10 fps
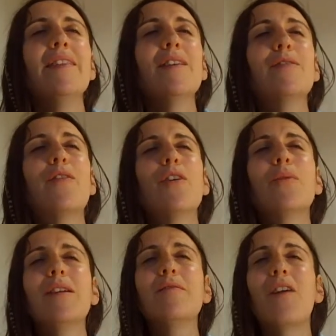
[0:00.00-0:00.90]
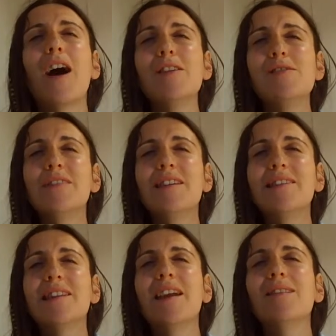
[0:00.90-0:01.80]
Therefore, we invite you this
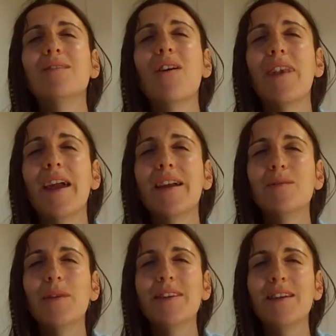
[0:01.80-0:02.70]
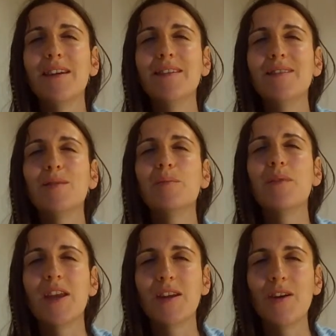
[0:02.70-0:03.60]
day to connect with it, to
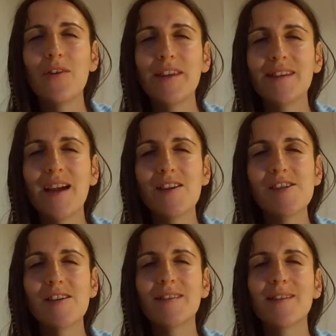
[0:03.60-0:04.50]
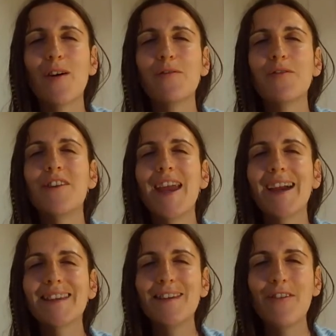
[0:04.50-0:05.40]
bring your intentions of
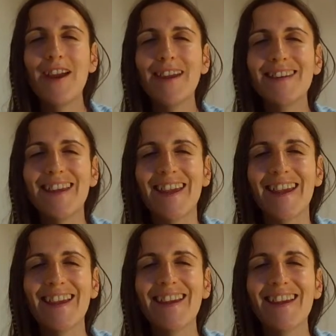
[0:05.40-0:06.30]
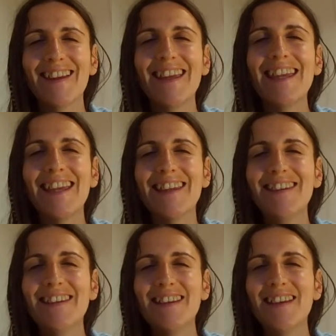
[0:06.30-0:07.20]
reactivating it,